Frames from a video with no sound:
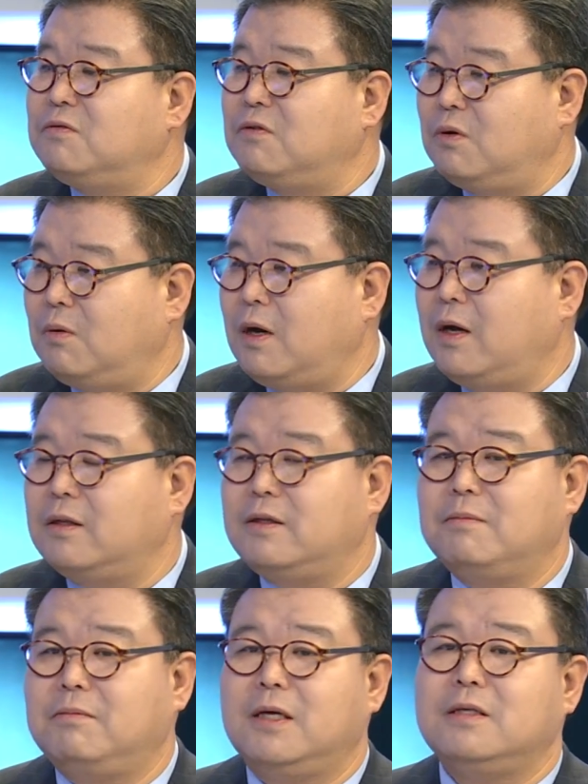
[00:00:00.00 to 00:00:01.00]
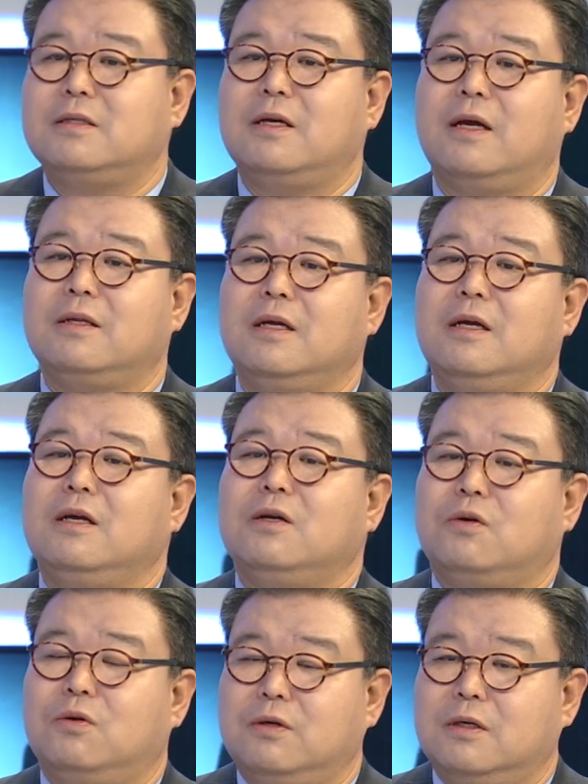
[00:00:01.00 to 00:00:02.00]
for a while. That means that
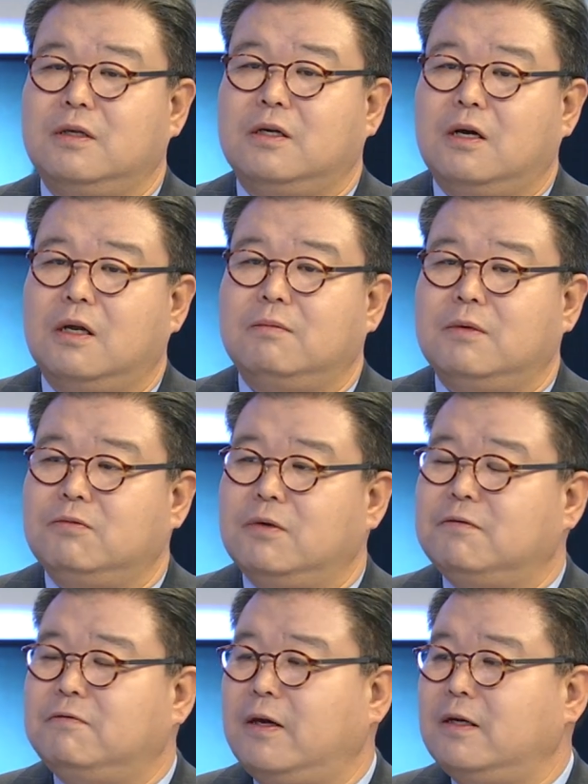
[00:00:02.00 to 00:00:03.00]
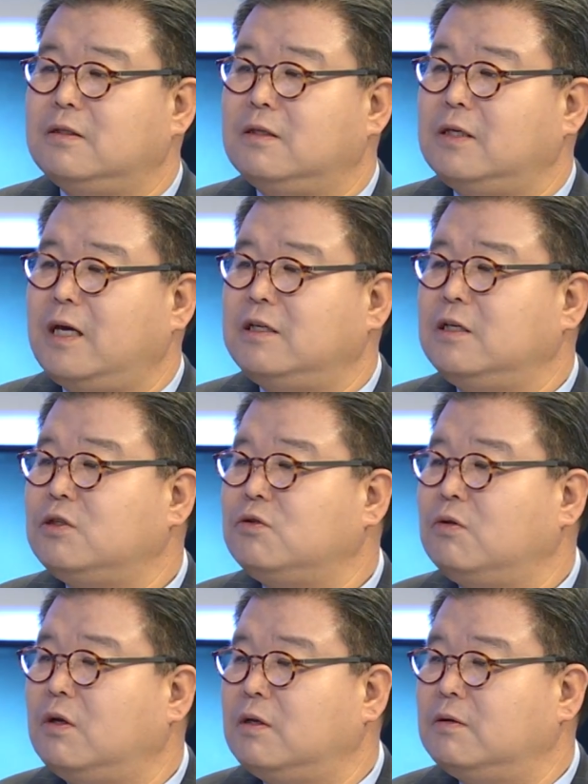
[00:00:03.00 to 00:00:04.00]
Korean economy will face the
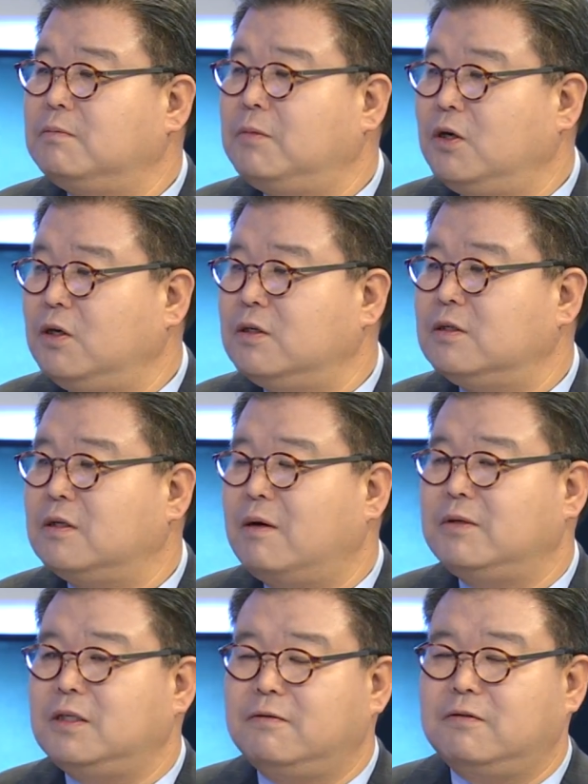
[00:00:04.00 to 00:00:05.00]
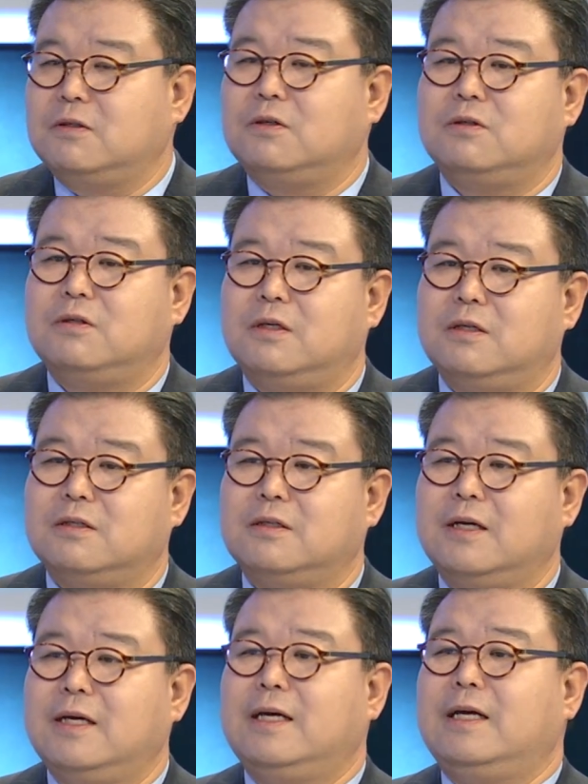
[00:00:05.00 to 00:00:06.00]
additional burden, difficulties
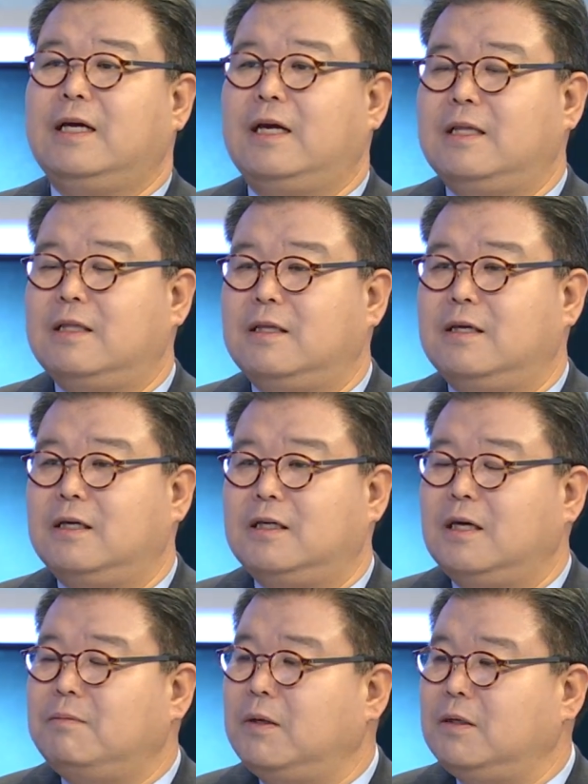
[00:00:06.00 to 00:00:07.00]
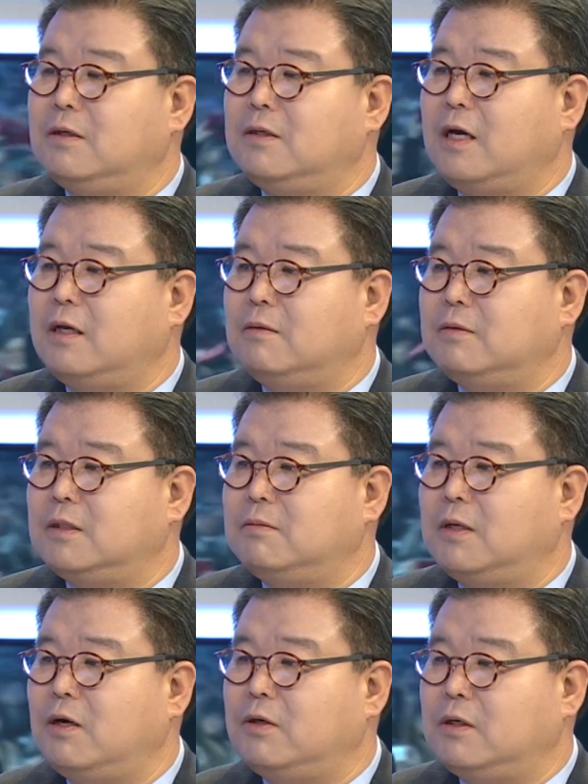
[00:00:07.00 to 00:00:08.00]
in the keeping the
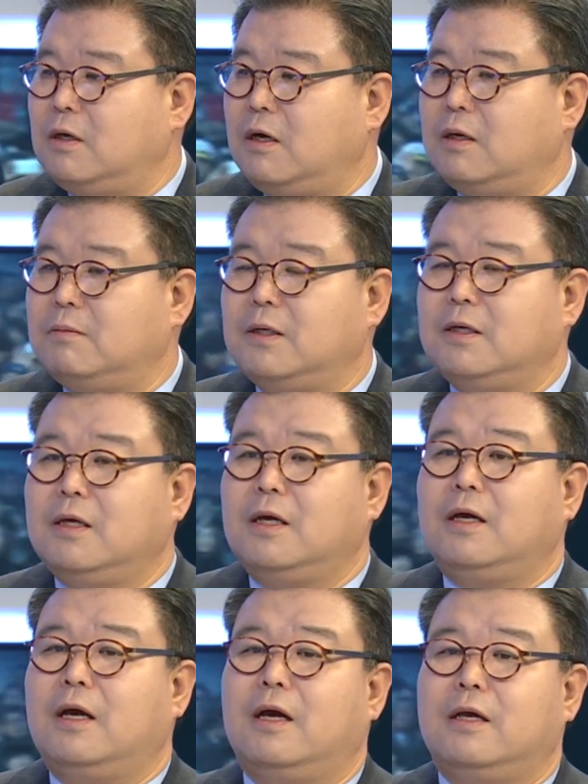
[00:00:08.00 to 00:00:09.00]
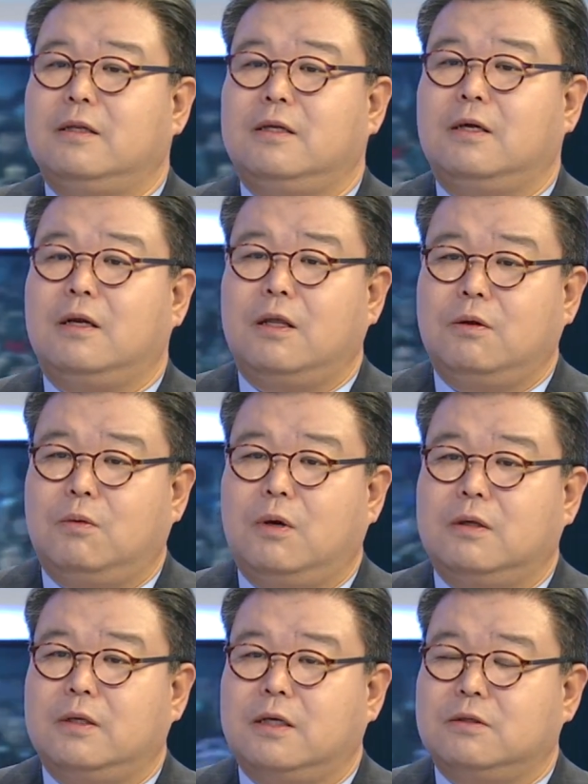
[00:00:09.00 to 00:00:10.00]
dynamism in our economy. And the another
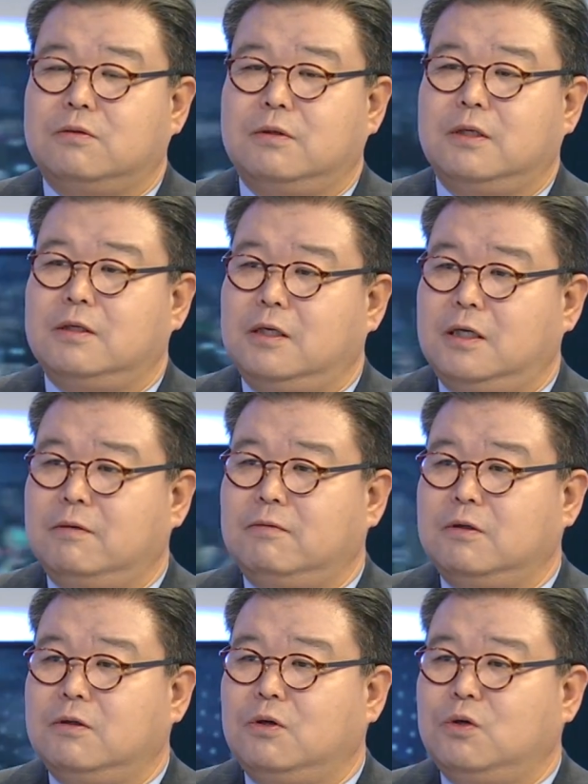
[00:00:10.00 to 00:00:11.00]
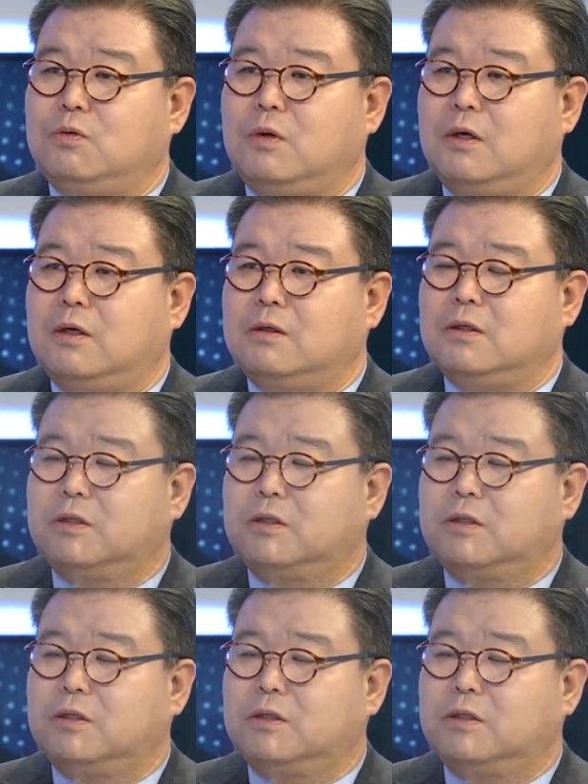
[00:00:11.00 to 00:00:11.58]
one, actually, even though our